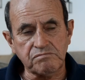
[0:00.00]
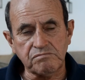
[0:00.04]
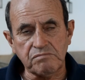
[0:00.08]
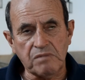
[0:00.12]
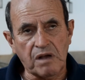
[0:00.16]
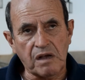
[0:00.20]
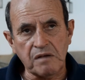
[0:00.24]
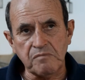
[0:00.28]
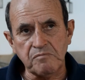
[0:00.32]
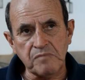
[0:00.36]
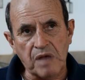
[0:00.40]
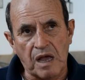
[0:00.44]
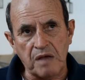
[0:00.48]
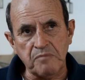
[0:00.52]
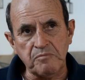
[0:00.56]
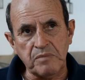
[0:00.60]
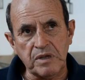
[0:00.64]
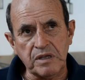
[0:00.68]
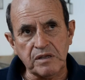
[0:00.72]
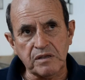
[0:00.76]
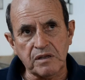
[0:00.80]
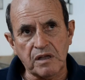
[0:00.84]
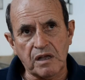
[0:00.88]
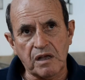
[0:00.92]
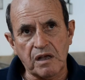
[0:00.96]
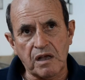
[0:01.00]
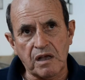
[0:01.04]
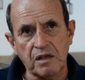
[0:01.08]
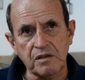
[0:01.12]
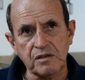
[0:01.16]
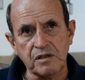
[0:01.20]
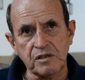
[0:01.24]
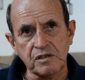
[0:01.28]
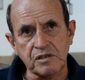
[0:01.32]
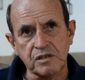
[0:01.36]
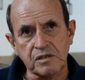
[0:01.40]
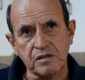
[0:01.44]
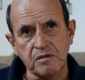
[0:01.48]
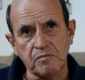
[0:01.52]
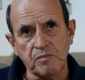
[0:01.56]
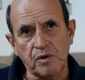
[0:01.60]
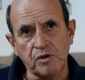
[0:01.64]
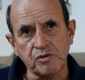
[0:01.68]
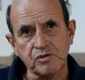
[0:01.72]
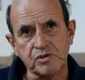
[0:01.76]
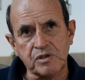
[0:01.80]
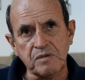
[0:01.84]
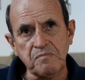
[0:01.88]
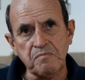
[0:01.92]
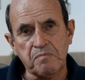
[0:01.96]
this is the
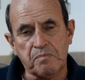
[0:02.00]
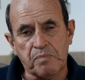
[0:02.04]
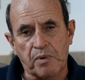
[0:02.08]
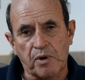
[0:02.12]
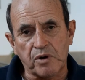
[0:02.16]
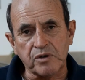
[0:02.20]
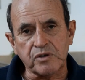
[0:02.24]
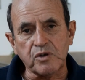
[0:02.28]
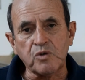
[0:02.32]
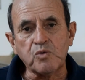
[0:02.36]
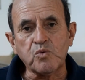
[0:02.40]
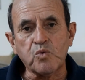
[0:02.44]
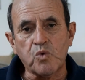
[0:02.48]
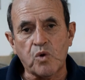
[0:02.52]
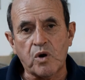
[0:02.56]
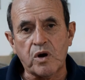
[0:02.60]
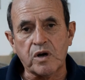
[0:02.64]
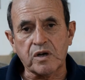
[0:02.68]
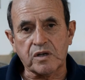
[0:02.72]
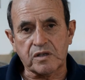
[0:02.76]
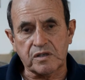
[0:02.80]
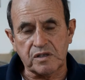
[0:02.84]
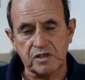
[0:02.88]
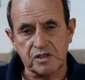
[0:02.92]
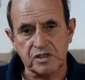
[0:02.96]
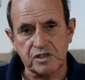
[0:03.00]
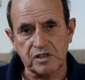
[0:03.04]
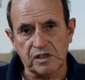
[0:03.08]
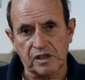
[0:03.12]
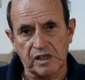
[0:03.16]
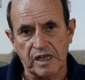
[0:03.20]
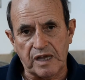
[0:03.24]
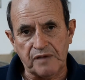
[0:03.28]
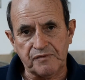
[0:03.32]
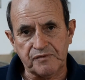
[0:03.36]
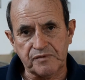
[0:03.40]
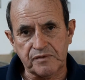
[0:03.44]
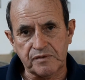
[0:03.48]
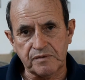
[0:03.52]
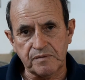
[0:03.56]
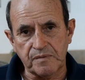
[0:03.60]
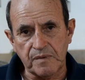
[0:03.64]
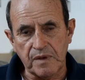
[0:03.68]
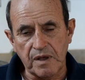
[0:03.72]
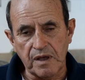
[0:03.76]
most important work that she left.